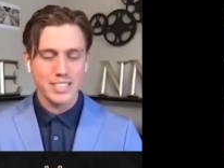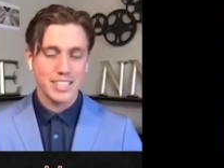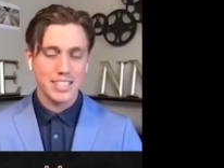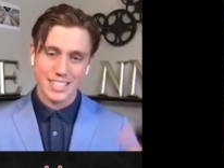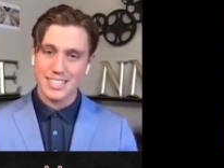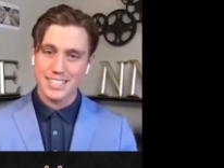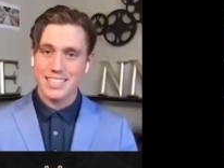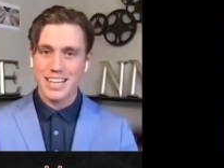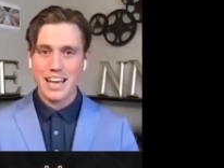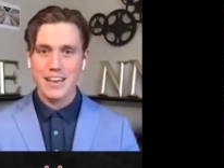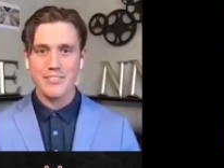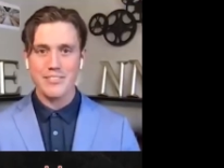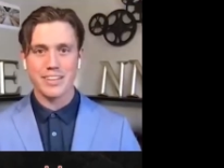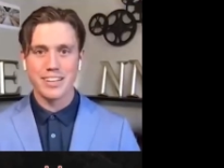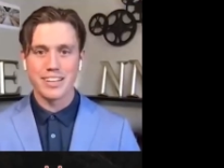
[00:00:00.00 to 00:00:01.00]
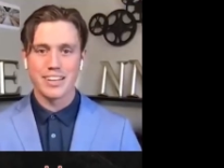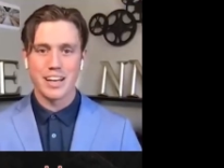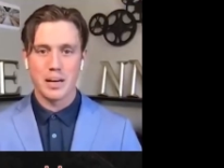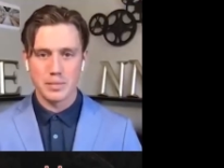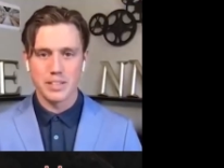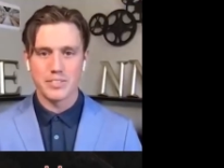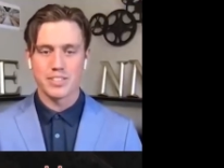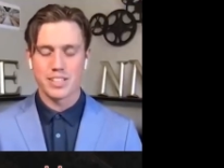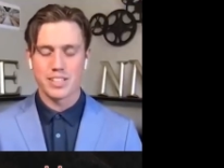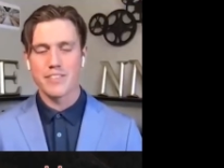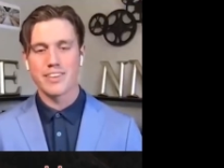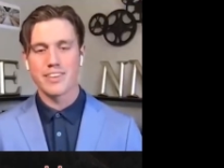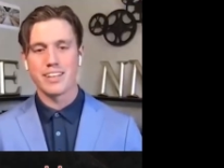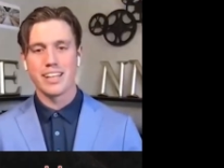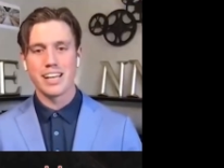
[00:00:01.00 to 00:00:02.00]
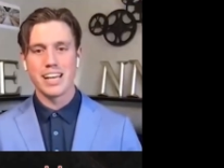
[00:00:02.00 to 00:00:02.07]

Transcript: He says that today. I believe is David.